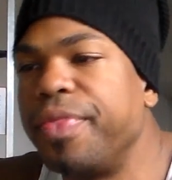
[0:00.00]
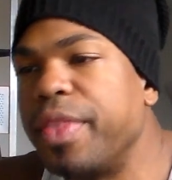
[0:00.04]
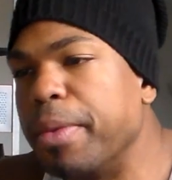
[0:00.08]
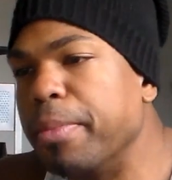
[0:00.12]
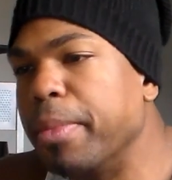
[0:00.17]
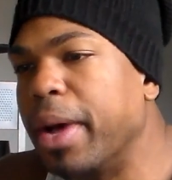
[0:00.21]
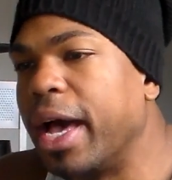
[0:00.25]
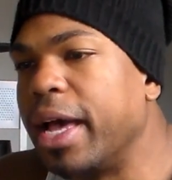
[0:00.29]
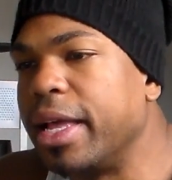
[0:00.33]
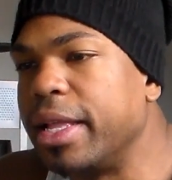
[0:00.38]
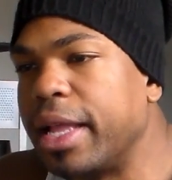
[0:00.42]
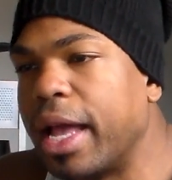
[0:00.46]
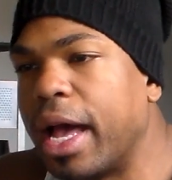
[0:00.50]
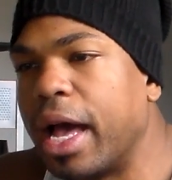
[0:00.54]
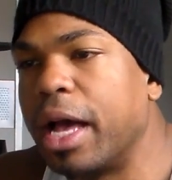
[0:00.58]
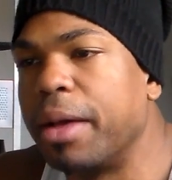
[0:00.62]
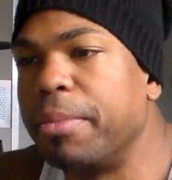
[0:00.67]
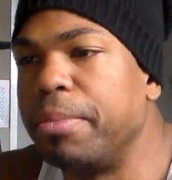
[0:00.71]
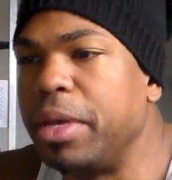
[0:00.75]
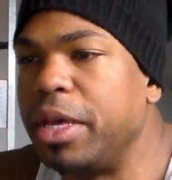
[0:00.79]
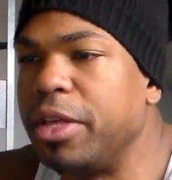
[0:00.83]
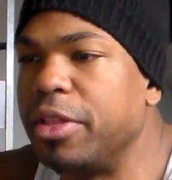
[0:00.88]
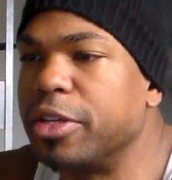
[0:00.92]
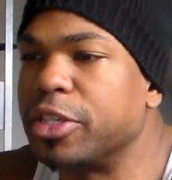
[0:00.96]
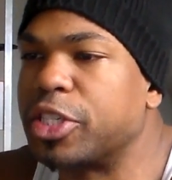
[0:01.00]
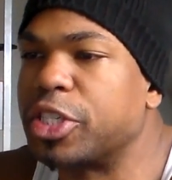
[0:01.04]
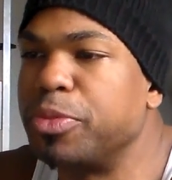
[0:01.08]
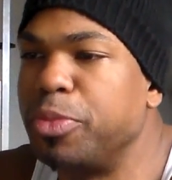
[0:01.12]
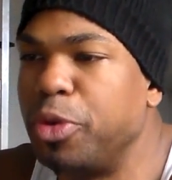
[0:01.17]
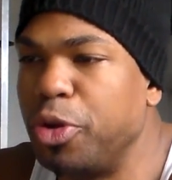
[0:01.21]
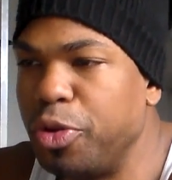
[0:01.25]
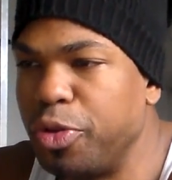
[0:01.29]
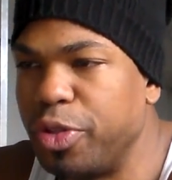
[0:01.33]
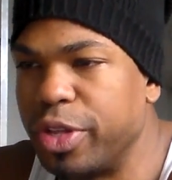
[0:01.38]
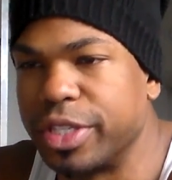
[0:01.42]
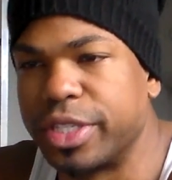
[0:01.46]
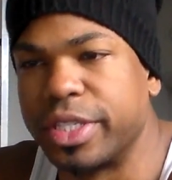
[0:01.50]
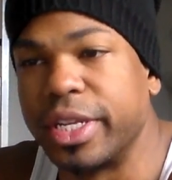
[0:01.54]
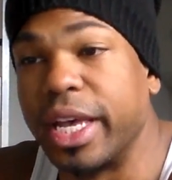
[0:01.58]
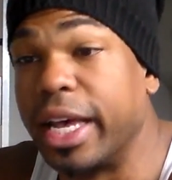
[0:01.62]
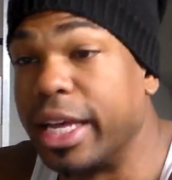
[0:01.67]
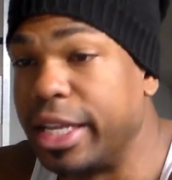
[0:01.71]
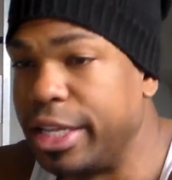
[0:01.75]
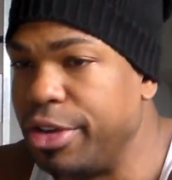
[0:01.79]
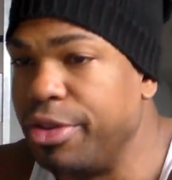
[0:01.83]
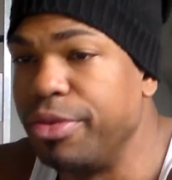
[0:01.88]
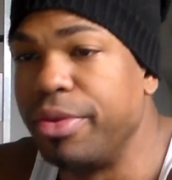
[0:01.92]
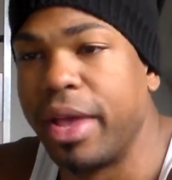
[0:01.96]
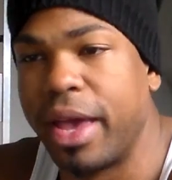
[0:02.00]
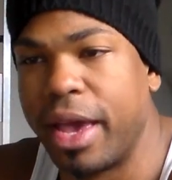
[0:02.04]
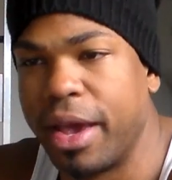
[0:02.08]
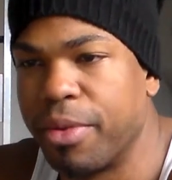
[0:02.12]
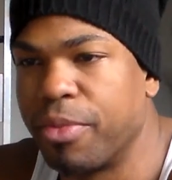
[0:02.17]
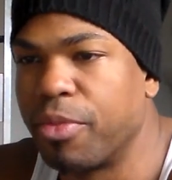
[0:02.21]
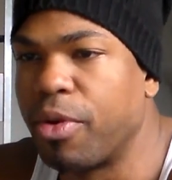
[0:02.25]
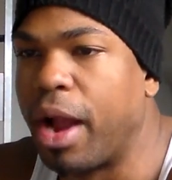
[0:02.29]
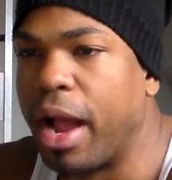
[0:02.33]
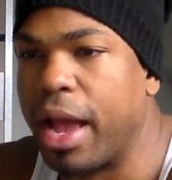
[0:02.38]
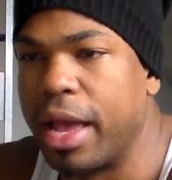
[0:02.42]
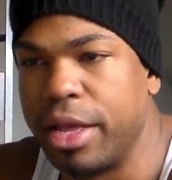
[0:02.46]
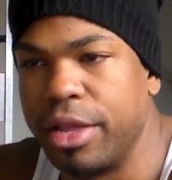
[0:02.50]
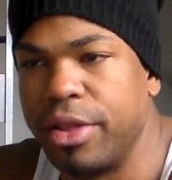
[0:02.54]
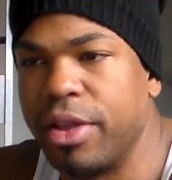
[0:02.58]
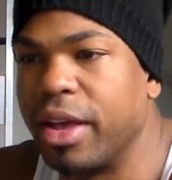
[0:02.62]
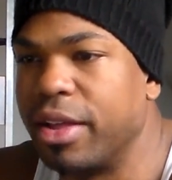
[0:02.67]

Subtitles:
It might not be the smoothest, yeah, you damn right,